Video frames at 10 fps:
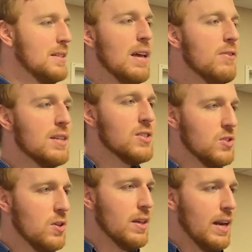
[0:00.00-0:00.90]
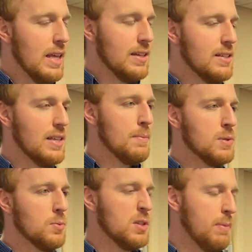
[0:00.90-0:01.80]
David doesn't do that. He accepts
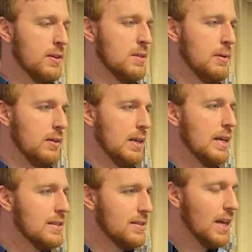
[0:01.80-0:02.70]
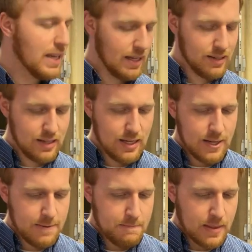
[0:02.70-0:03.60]
the responsibility. And second
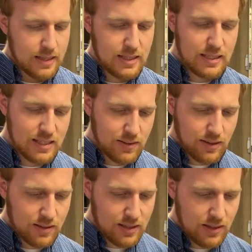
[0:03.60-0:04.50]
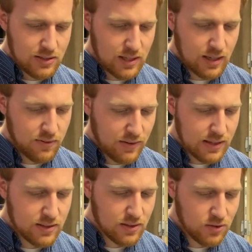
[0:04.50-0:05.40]
is he still continues to
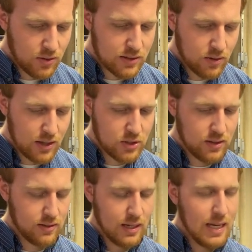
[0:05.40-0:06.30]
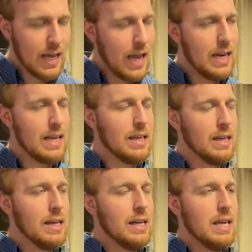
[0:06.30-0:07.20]
confess his own transgression. And he
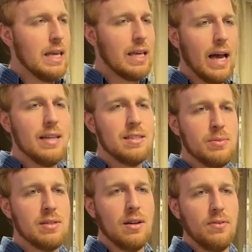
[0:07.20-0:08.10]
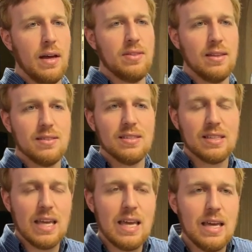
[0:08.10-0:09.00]
casts himself, I think this is
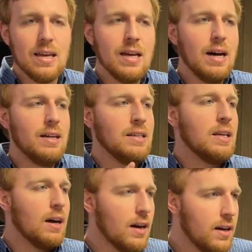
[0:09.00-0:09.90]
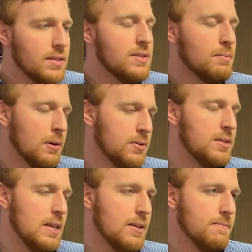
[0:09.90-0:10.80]
key, on God's
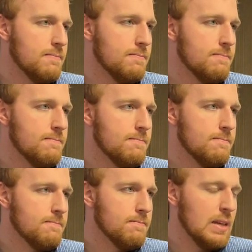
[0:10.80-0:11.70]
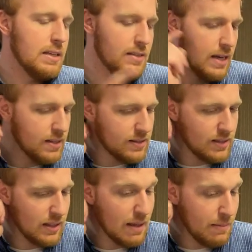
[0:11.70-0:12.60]
mercy. He
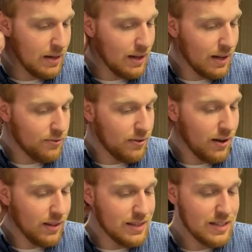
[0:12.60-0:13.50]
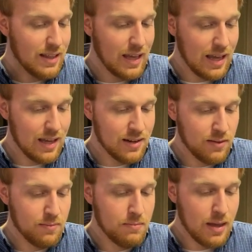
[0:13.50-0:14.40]
says, let me not fall into the hand
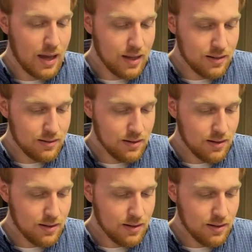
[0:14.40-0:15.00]
of man.